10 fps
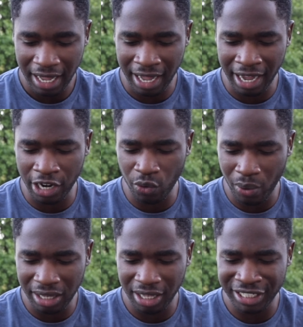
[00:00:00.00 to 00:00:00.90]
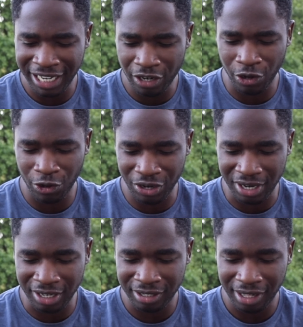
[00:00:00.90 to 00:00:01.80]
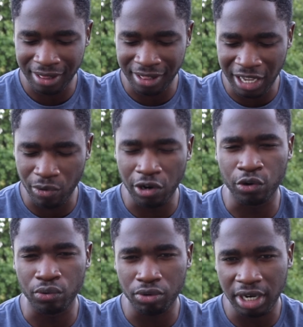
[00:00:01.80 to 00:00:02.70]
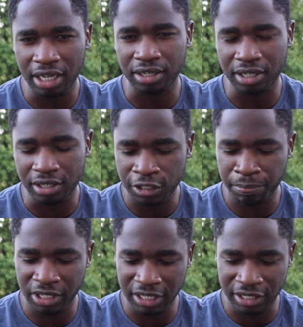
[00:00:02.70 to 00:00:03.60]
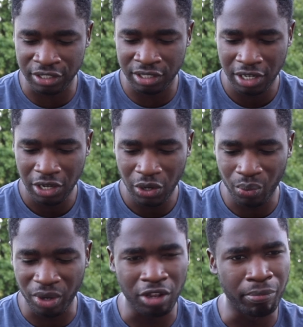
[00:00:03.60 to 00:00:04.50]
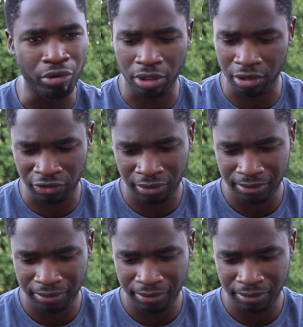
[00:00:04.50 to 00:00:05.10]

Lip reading: And when the 10 heard it, they were greatly displeased with the brothers.